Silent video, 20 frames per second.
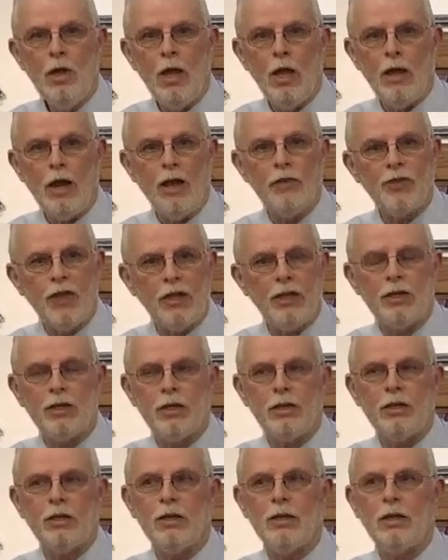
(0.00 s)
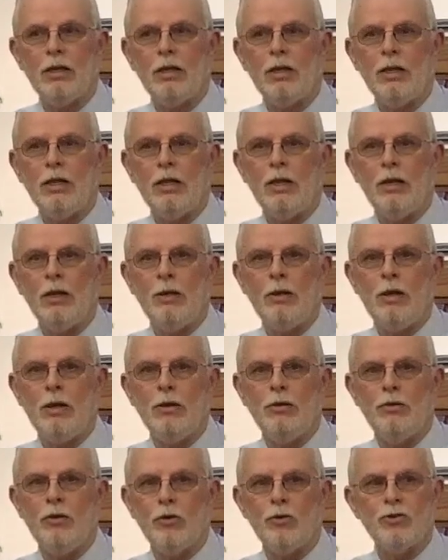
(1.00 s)
and I think
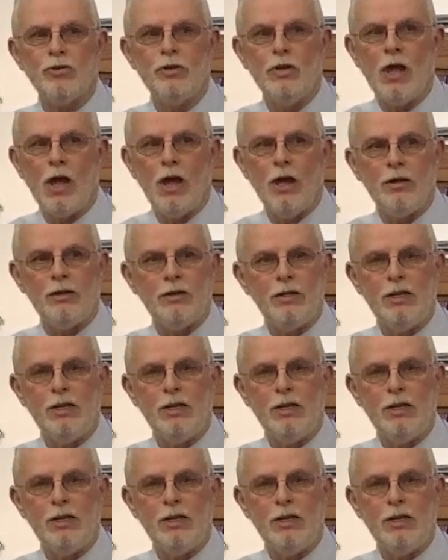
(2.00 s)
there's not